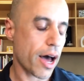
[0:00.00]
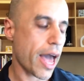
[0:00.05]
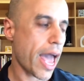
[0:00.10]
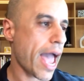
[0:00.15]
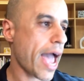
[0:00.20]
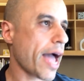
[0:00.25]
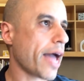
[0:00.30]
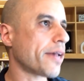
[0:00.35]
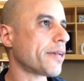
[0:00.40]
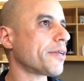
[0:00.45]

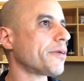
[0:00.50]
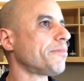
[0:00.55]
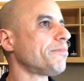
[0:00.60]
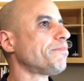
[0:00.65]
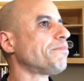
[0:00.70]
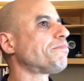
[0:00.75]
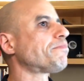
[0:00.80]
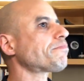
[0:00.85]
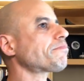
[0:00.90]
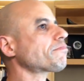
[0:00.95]
And
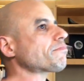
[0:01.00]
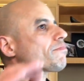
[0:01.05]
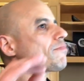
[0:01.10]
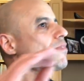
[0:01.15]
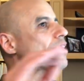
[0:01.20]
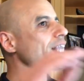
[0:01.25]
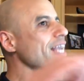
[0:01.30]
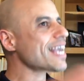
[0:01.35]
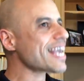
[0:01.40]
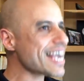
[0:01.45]

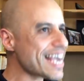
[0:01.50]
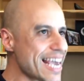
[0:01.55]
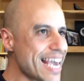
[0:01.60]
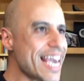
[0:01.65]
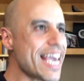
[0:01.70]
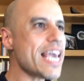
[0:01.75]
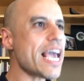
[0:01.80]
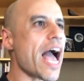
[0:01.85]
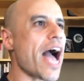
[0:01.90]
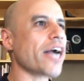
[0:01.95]

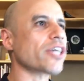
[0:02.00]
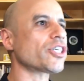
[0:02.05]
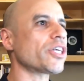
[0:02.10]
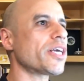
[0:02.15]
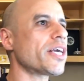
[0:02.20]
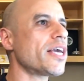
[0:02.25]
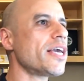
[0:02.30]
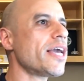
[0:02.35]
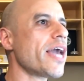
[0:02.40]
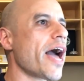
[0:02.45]
he
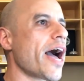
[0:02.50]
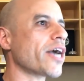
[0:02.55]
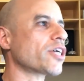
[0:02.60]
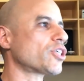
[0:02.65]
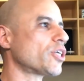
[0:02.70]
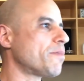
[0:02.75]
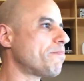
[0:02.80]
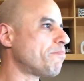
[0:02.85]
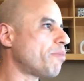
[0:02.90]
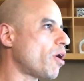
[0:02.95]

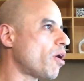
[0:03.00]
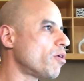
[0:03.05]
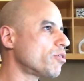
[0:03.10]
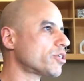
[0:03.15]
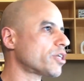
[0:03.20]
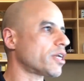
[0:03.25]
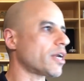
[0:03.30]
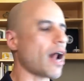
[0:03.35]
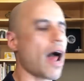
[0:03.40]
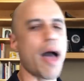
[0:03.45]
actually
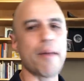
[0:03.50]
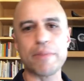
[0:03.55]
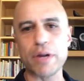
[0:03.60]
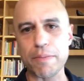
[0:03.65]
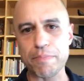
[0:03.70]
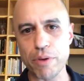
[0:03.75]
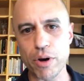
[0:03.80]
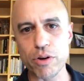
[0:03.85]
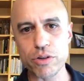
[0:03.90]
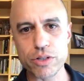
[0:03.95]
posted, and I'm
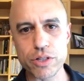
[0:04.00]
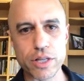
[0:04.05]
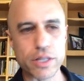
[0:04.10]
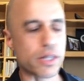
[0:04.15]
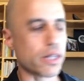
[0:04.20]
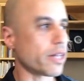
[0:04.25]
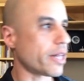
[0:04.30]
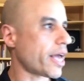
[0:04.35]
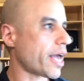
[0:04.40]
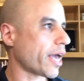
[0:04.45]
going to post
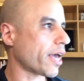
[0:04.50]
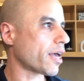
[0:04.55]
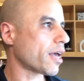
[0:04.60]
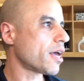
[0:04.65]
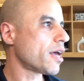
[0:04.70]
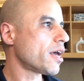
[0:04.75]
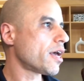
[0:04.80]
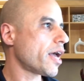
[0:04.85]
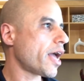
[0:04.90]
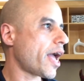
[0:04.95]
this link,
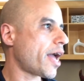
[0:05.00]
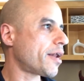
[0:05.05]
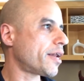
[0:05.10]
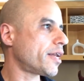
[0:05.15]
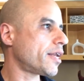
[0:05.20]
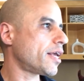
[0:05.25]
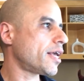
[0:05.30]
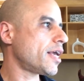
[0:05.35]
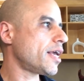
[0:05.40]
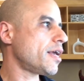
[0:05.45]

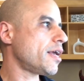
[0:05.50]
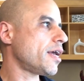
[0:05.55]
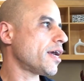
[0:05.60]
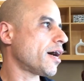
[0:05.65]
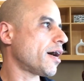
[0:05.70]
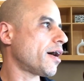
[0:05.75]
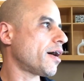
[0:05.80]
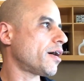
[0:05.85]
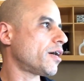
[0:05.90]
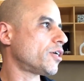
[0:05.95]
and he
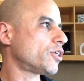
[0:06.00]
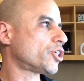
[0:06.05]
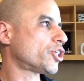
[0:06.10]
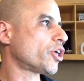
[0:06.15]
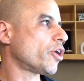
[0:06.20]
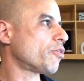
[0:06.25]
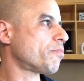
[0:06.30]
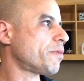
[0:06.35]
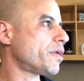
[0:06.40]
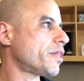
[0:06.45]

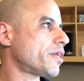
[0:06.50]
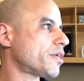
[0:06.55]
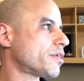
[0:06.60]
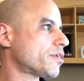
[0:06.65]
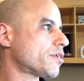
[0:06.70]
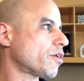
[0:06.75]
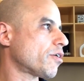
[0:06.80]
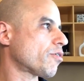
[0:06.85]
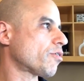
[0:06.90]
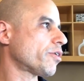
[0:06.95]
showed me
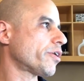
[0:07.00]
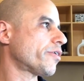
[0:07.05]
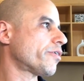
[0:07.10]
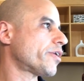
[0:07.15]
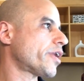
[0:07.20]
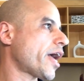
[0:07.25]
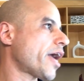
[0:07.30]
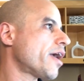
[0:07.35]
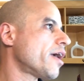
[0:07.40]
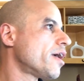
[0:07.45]
this earlier
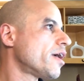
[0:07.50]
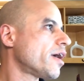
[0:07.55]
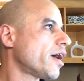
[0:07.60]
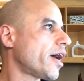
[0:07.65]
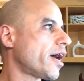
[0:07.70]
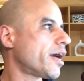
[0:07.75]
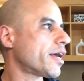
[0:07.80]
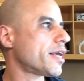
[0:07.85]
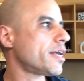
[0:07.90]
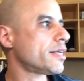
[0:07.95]
today.
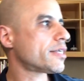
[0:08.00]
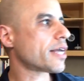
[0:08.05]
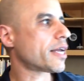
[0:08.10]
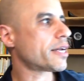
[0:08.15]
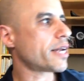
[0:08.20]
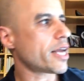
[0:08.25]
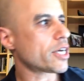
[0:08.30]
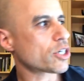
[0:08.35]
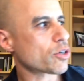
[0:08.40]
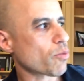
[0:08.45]
He's at
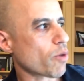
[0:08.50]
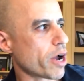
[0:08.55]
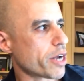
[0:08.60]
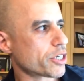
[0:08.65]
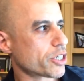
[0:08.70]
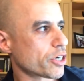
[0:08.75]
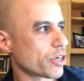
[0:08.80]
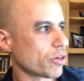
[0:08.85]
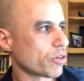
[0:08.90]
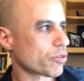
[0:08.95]

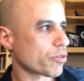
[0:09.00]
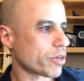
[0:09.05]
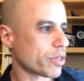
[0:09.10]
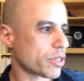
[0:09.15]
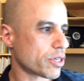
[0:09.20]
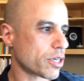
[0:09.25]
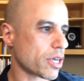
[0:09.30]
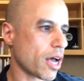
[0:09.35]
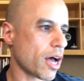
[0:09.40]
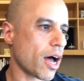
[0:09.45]
Nationwide
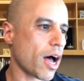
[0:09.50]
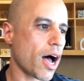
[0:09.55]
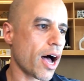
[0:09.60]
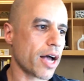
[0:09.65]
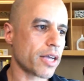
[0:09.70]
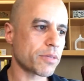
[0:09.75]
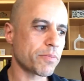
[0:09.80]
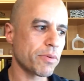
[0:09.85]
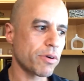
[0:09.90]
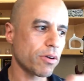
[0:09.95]
Children's
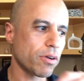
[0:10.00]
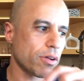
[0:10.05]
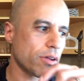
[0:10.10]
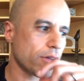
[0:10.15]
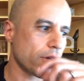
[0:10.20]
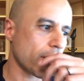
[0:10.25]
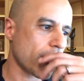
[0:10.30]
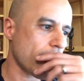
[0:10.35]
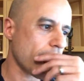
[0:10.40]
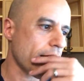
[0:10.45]

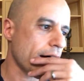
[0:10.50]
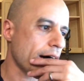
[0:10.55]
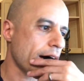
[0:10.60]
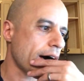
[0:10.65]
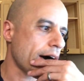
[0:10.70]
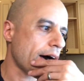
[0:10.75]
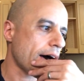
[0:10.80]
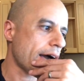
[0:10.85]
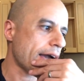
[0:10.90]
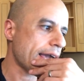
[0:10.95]
Hospital
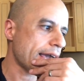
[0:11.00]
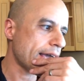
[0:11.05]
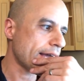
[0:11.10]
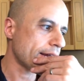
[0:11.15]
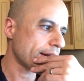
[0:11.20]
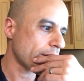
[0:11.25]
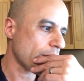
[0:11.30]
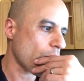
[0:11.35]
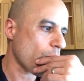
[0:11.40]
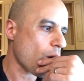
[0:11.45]

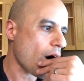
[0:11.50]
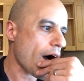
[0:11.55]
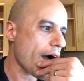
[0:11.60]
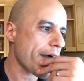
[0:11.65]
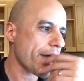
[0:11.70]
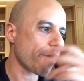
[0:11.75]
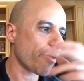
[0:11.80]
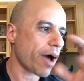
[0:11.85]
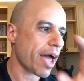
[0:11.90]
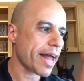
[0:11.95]
in
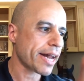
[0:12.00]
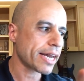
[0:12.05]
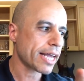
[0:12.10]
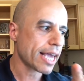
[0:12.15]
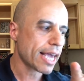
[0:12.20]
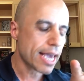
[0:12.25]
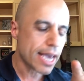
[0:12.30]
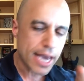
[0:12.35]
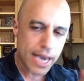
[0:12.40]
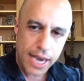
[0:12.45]
Ohio. And
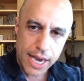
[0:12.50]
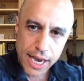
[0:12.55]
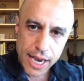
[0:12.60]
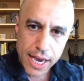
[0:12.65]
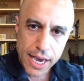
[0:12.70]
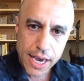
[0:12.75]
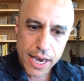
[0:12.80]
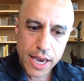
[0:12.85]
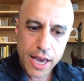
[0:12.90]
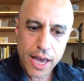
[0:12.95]

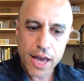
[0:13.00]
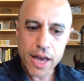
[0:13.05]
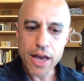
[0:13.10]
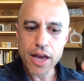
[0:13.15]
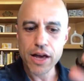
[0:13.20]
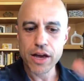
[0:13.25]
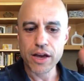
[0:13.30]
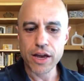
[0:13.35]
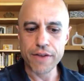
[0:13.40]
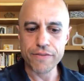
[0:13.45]
he,
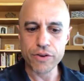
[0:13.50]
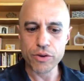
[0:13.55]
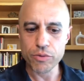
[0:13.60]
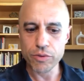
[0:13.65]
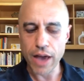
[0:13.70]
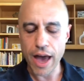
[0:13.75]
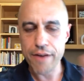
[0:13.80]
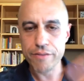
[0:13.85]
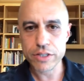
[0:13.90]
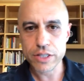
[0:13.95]
if you
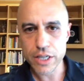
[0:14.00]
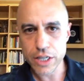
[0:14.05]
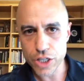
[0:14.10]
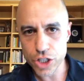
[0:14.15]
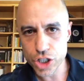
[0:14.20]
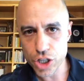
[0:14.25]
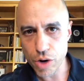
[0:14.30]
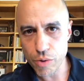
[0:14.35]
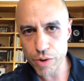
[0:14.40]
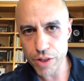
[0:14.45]
haven't seen
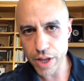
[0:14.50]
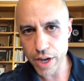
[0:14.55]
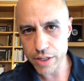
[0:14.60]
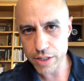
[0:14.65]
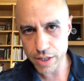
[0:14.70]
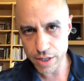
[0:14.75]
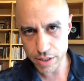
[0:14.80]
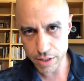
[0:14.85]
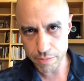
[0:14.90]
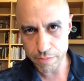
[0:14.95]
his show with
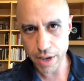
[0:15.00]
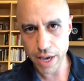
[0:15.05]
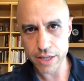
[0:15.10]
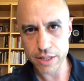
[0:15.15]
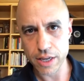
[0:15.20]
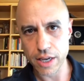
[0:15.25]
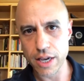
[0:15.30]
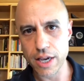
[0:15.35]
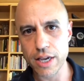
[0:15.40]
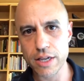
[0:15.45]
us, it's
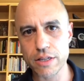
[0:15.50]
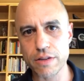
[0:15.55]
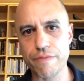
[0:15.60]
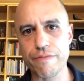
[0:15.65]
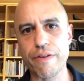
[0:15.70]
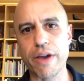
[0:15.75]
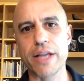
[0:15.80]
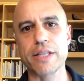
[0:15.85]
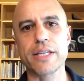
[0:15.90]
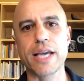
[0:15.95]
amazing. He is a
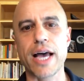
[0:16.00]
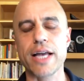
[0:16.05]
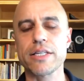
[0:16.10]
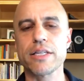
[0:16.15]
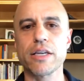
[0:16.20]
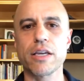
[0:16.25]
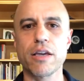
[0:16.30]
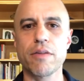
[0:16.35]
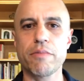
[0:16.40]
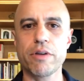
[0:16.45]

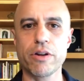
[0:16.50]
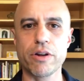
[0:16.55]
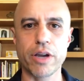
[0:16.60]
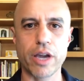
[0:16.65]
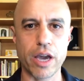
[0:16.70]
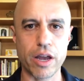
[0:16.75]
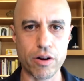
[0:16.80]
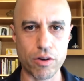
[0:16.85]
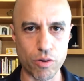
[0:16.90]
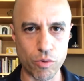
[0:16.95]
fantastic
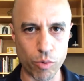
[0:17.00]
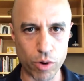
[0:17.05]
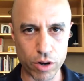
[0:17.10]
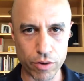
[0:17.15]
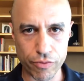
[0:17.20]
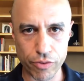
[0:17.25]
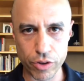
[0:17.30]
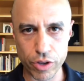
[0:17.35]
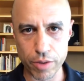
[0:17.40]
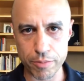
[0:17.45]
communicator, a
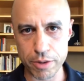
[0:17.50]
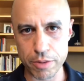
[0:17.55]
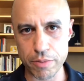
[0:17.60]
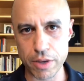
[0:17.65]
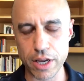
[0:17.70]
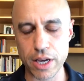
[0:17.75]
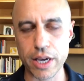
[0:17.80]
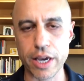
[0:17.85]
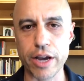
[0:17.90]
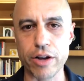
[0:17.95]
wonderful human
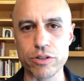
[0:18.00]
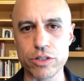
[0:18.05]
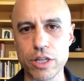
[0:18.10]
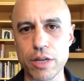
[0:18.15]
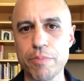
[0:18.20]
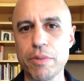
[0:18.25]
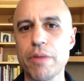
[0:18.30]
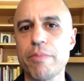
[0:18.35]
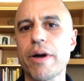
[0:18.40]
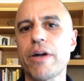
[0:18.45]
being, cares
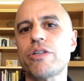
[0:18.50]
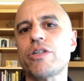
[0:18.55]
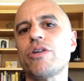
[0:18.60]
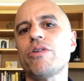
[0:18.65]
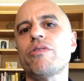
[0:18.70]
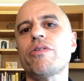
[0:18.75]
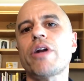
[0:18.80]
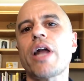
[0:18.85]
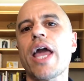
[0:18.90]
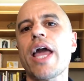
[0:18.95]
deeply about
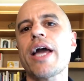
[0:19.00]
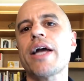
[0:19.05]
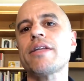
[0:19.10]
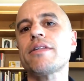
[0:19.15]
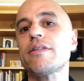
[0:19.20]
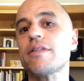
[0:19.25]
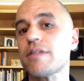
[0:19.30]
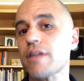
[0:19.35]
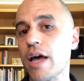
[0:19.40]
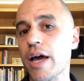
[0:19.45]
children
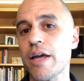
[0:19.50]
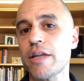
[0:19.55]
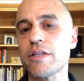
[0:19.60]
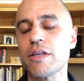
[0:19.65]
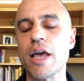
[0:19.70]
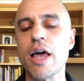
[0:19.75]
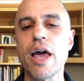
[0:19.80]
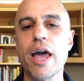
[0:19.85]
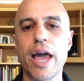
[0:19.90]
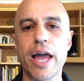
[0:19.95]
and
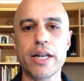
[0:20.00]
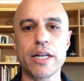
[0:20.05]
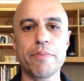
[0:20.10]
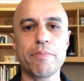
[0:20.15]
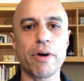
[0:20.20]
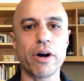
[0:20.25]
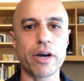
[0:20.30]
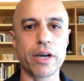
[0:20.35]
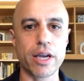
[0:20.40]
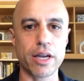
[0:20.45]
science and
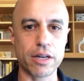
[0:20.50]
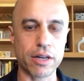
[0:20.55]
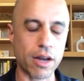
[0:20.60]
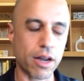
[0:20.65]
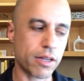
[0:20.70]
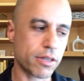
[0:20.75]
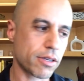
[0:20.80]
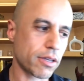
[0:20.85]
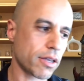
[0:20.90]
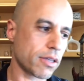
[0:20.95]
debunking
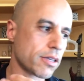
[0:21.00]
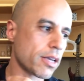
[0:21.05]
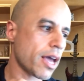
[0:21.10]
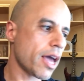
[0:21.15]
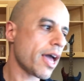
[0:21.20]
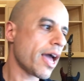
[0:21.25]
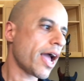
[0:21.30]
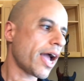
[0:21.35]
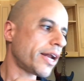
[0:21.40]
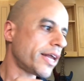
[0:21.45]
nonsense.
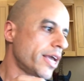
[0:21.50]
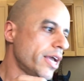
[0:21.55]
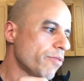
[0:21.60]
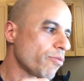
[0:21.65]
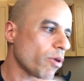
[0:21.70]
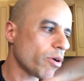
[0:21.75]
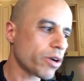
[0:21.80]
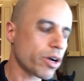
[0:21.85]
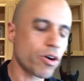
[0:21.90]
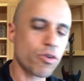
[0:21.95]
And he
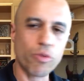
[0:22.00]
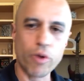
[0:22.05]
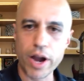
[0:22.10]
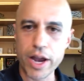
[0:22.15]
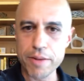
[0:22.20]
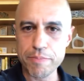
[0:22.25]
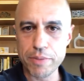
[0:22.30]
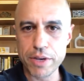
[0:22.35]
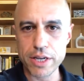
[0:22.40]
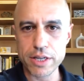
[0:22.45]
wrote a
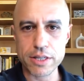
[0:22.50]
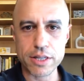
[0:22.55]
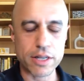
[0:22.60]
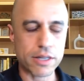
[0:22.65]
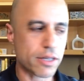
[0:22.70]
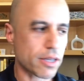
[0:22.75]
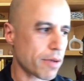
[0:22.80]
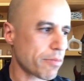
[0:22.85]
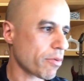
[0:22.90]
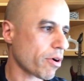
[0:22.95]
great piece that
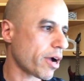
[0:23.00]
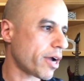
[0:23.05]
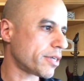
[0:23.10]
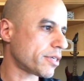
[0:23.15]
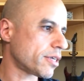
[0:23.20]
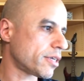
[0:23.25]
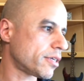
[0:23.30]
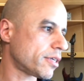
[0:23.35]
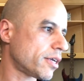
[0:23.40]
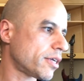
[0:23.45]

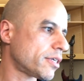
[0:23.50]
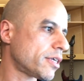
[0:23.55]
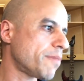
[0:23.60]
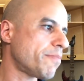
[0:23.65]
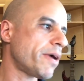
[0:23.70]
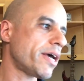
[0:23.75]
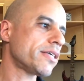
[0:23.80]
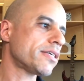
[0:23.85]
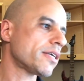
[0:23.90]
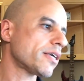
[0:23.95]
summarizes this. He
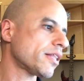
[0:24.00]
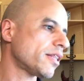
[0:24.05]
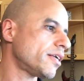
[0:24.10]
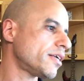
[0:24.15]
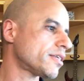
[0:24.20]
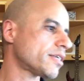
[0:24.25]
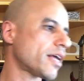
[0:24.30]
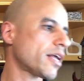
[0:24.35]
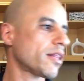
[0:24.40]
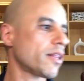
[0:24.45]

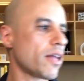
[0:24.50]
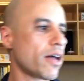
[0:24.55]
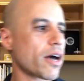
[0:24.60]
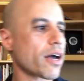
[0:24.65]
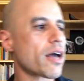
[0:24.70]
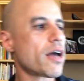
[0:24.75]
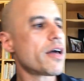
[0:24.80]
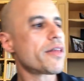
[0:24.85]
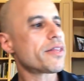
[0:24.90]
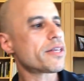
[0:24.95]
basically said,
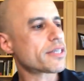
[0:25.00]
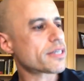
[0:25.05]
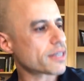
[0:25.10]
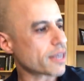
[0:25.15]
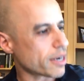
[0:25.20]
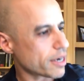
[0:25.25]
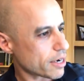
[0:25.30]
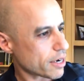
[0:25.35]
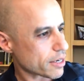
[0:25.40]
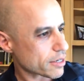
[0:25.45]
look, the
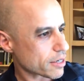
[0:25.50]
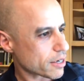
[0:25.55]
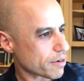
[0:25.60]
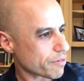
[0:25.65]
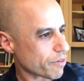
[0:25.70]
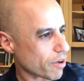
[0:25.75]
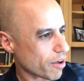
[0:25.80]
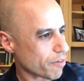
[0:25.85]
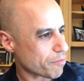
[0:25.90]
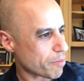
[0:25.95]
study doesn't
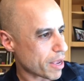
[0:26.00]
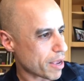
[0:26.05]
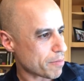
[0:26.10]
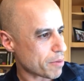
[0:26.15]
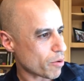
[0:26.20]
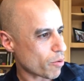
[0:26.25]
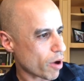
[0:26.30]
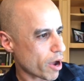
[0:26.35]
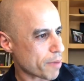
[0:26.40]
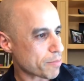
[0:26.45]
involve
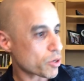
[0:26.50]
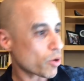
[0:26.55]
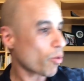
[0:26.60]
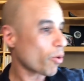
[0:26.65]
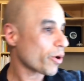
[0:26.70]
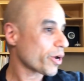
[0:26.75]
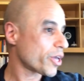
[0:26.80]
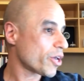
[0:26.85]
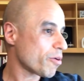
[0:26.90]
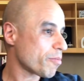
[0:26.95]
baby wipes
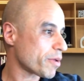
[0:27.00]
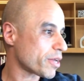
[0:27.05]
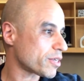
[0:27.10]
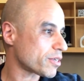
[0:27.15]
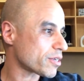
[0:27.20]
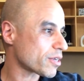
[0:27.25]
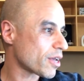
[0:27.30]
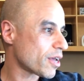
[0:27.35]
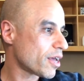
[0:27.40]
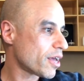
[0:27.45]
or
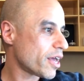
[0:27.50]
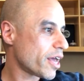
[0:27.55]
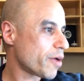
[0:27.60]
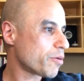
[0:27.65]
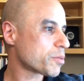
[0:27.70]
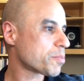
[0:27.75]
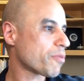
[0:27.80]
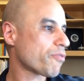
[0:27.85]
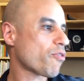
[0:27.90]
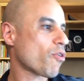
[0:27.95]
humans. It
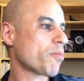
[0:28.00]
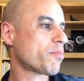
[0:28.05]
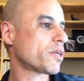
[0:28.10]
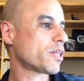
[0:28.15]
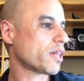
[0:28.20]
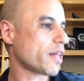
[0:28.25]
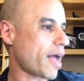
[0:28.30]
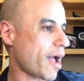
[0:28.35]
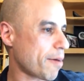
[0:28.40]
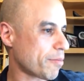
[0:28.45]
was performed
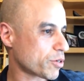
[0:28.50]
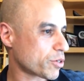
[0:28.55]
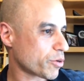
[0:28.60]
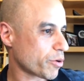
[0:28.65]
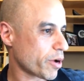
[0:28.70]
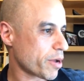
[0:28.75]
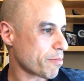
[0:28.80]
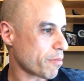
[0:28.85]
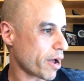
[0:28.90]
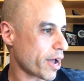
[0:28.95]
in
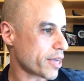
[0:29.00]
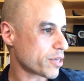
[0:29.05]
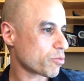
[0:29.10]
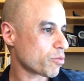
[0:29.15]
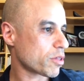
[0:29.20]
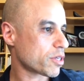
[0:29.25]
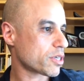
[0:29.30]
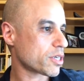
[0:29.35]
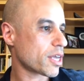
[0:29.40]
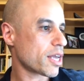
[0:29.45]
laboratory mice
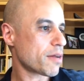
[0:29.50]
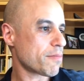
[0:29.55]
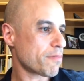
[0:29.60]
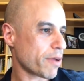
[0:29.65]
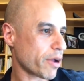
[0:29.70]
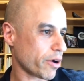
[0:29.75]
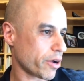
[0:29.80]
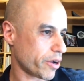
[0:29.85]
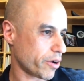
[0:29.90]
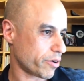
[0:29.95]
with skin
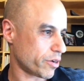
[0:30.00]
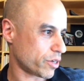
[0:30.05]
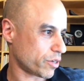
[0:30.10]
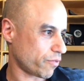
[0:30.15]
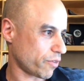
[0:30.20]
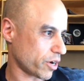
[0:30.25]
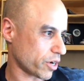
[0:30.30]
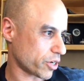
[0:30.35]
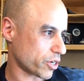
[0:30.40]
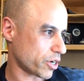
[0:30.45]
barrier
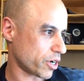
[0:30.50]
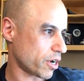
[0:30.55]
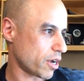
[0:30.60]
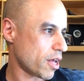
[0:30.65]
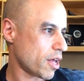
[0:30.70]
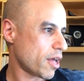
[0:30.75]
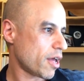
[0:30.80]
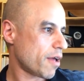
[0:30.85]
dysfunction.